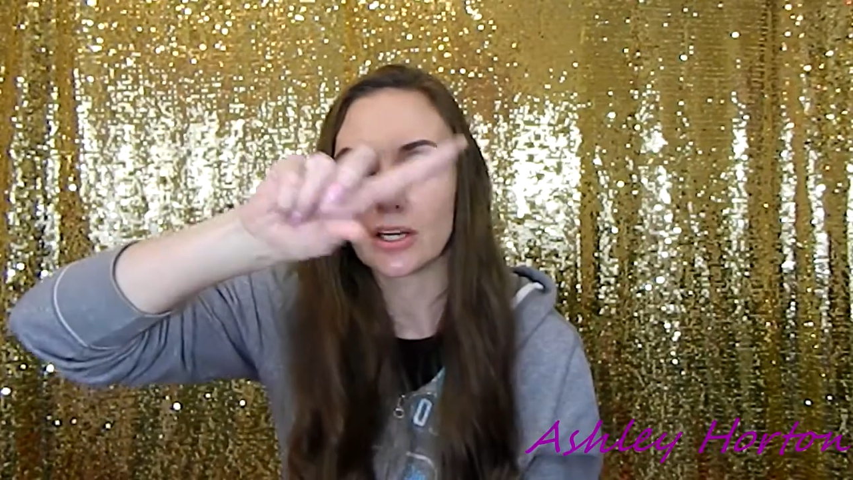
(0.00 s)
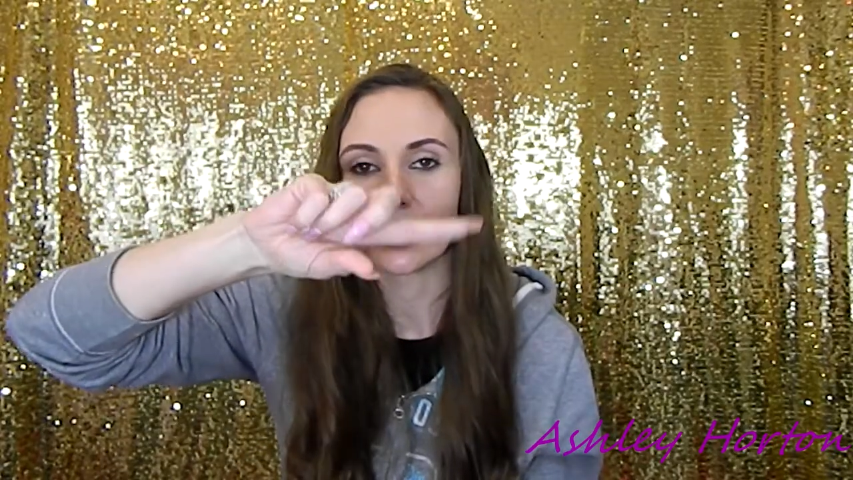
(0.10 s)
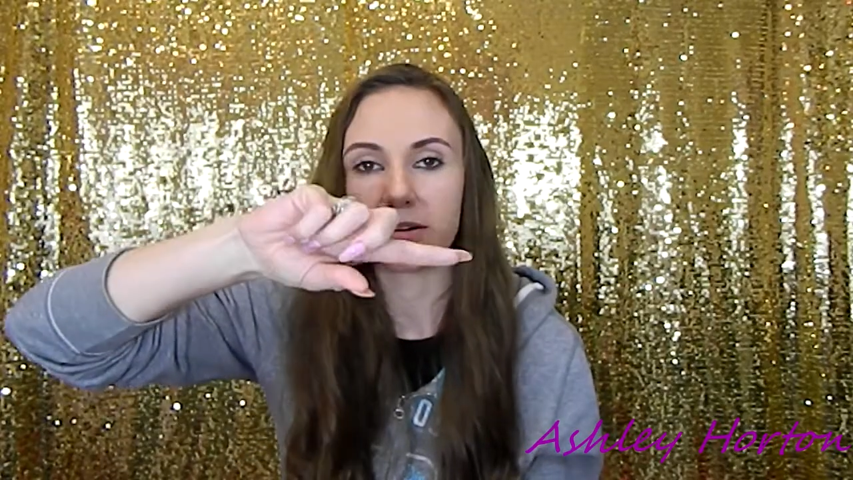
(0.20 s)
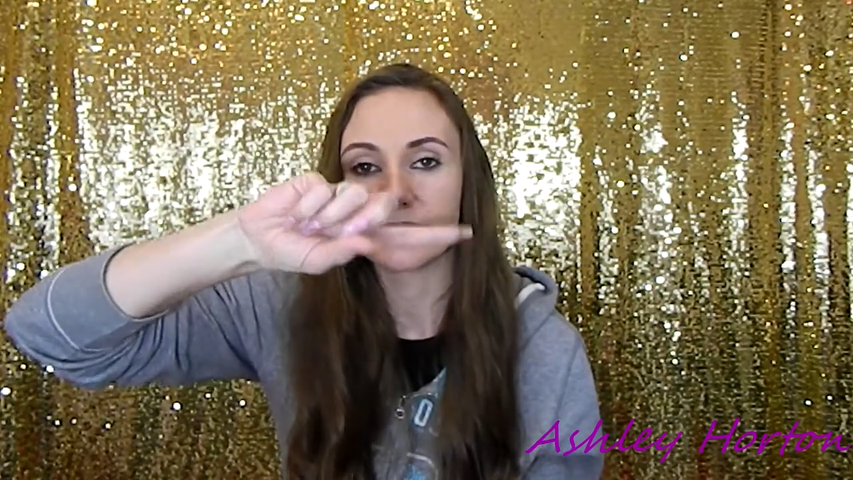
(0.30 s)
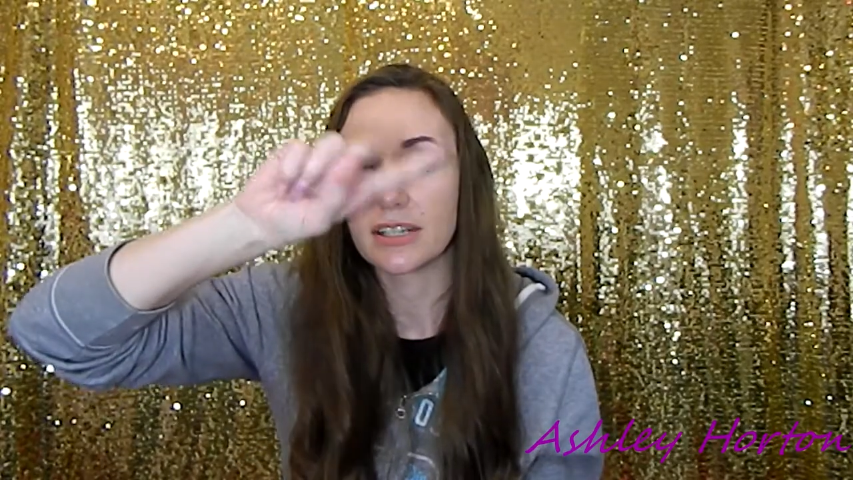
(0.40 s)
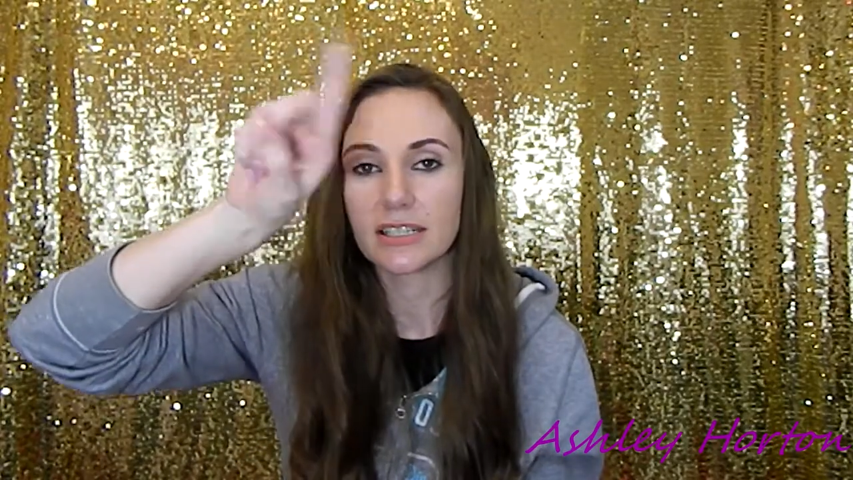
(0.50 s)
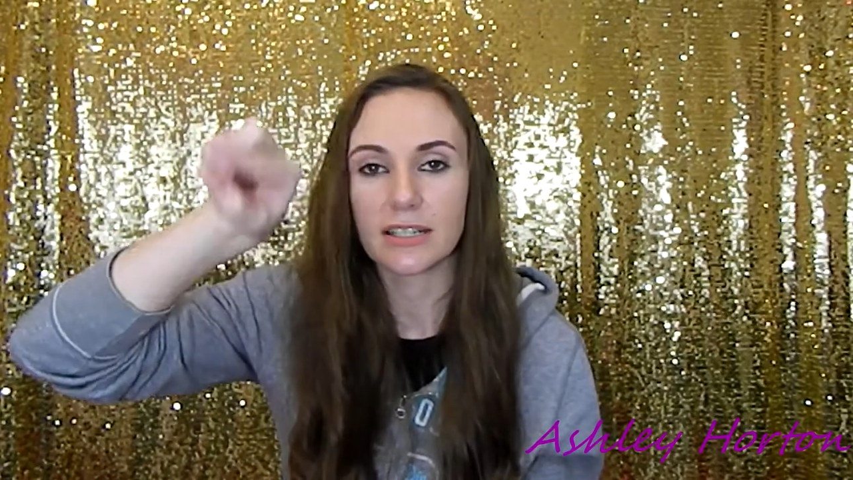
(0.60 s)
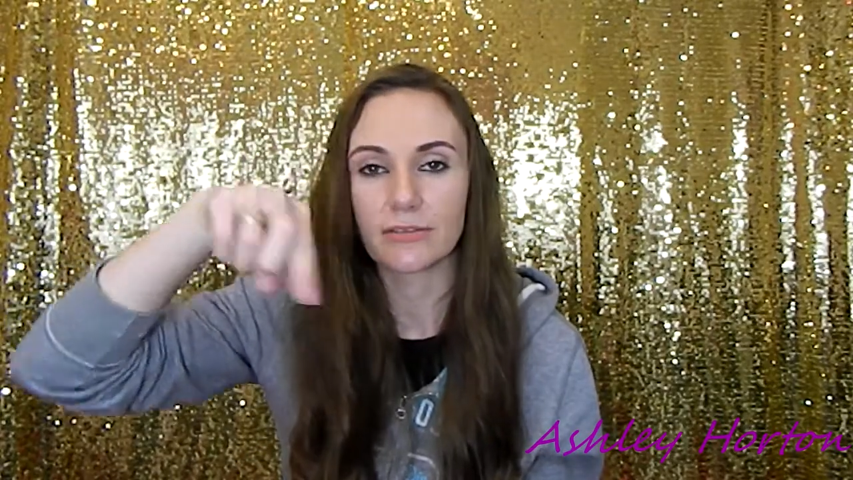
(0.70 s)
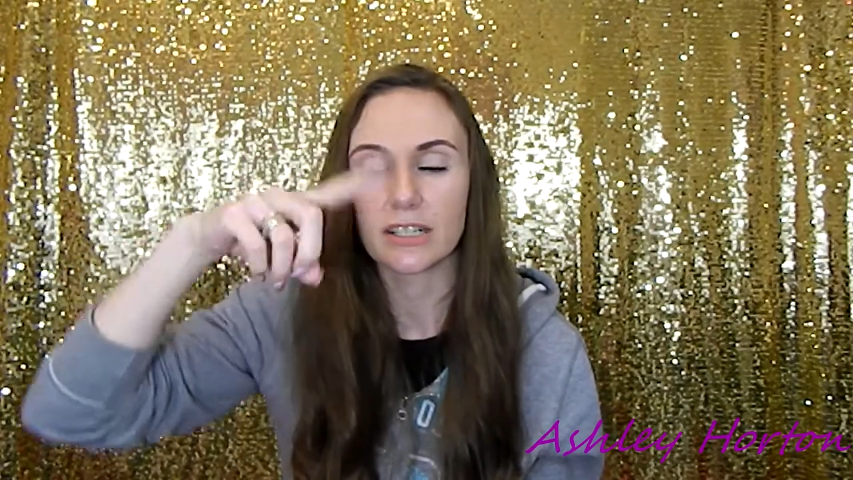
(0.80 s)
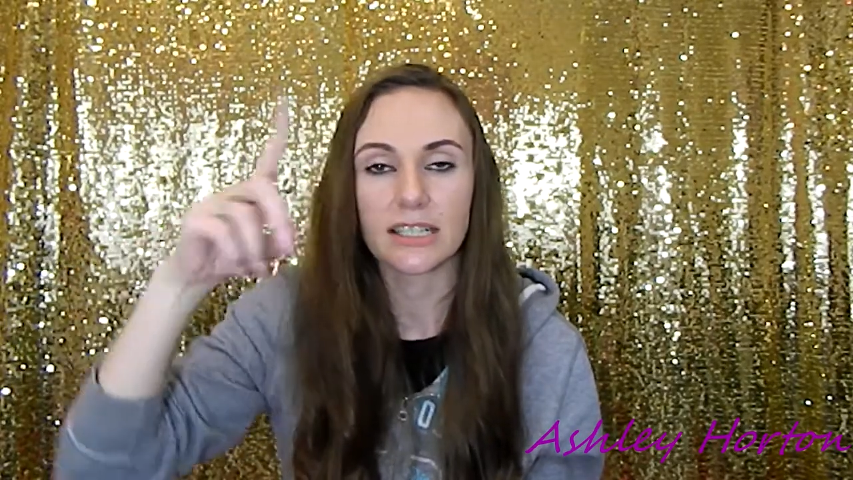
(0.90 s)
of
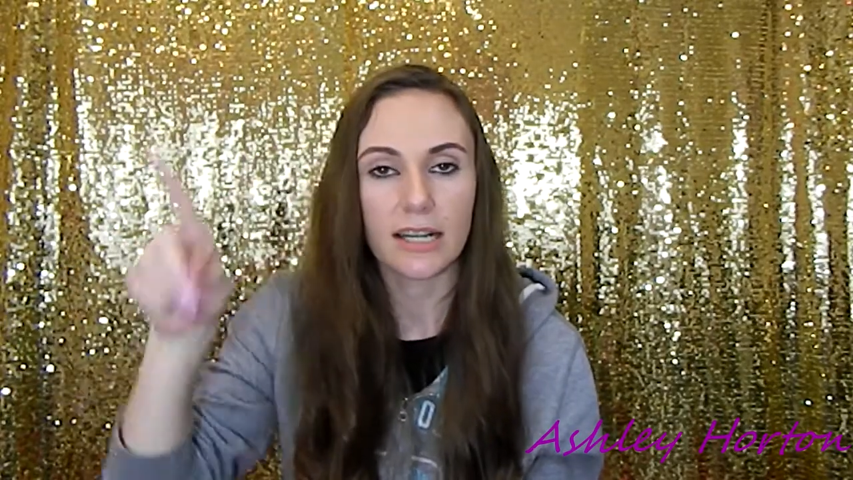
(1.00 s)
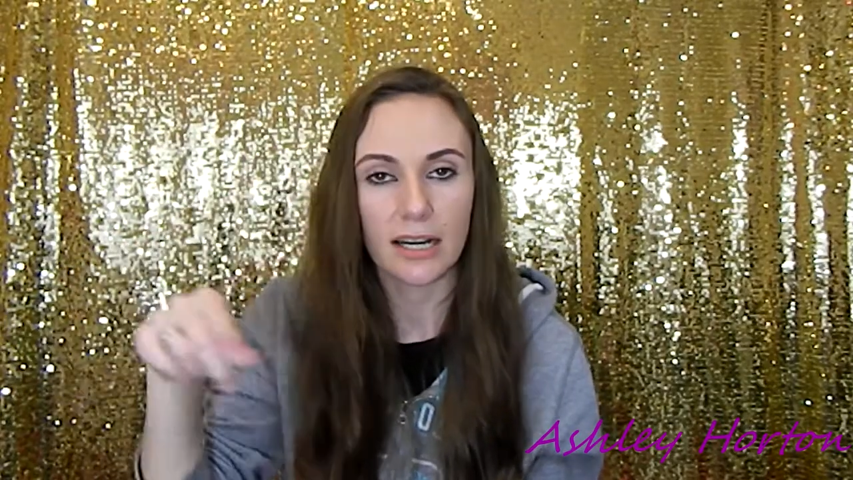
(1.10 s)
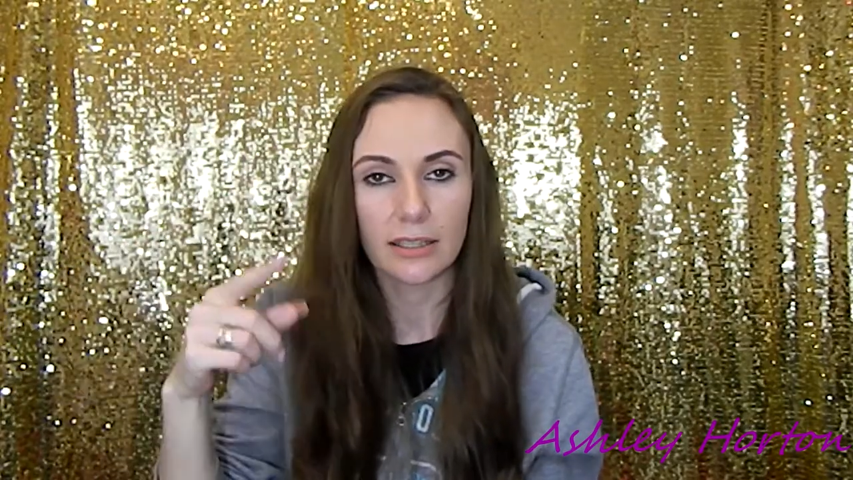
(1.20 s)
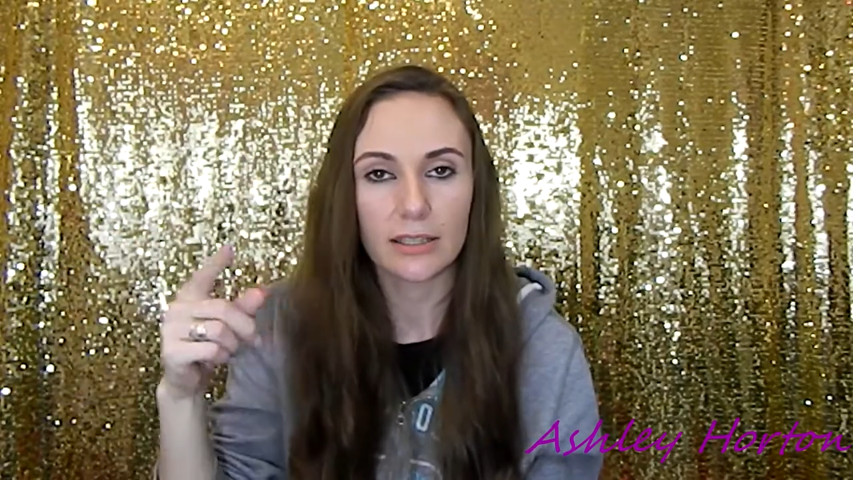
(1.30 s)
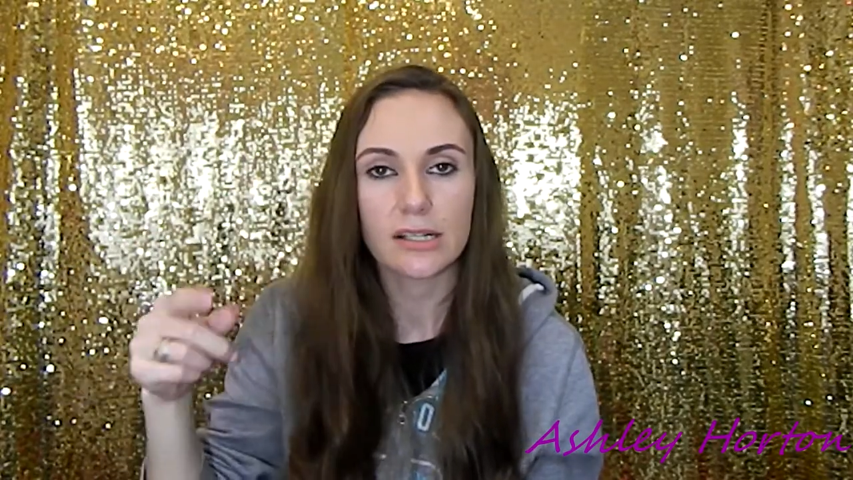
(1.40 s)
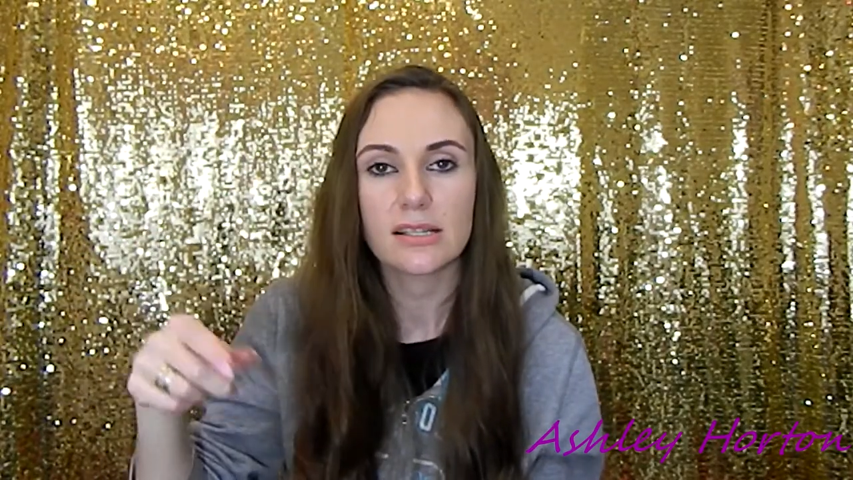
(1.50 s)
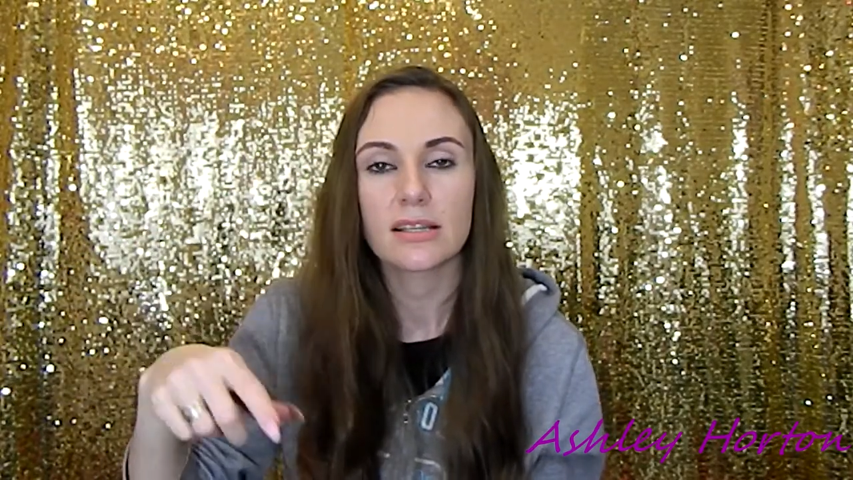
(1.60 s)
different colors.